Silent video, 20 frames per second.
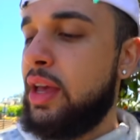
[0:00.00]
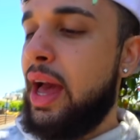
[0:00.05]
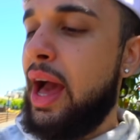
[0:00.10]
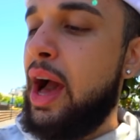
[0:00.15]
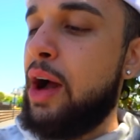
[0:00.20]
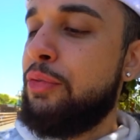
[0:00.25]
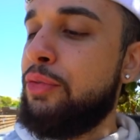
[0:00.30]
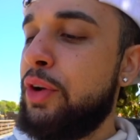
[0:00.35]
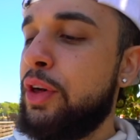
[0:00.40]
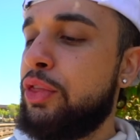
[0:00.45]

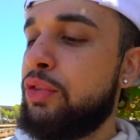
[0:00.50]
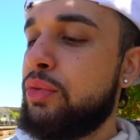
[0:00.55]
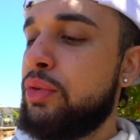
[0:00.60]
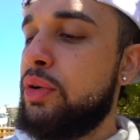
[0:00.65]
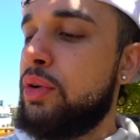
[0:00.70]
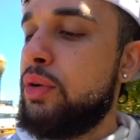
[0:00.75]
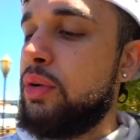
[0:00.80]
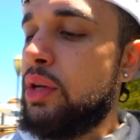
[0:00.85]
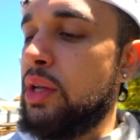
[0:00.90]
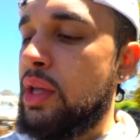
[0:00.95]
halfway
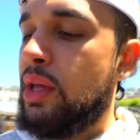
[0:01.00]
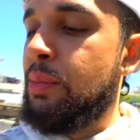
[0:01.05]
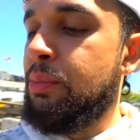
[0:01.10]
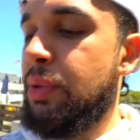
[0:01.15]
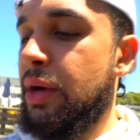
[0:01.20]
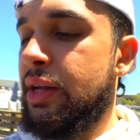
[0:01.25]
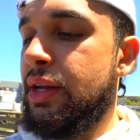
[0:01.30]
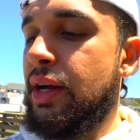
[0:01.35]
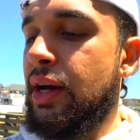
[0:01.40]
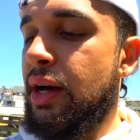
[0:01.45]
through,
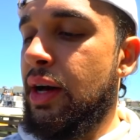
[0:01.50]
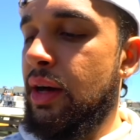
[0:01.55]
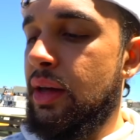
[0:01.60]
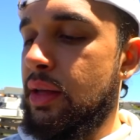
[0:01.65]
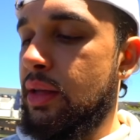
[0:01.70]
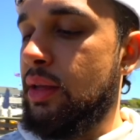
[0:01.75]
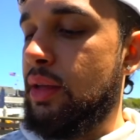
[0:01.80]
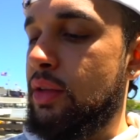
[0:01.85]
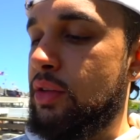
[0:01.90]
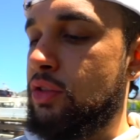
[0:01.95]
but uh,
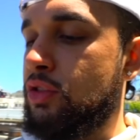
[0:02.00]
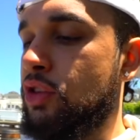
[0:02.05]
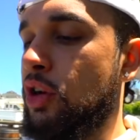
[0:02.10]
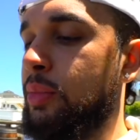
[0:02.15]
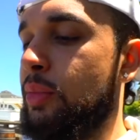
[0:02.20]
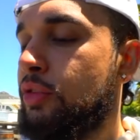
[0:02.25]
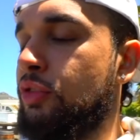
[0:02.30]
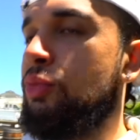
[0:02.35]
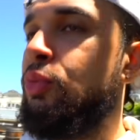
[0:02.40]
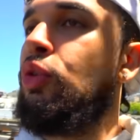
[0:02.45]
so
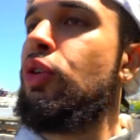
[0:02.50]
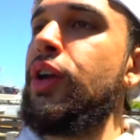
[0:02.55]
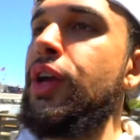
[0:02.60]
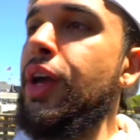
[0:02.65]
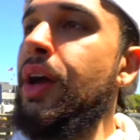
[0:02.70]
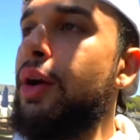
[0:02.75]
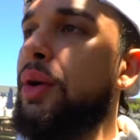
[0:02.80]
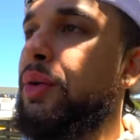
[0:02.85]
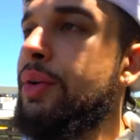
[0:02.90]
much more to go.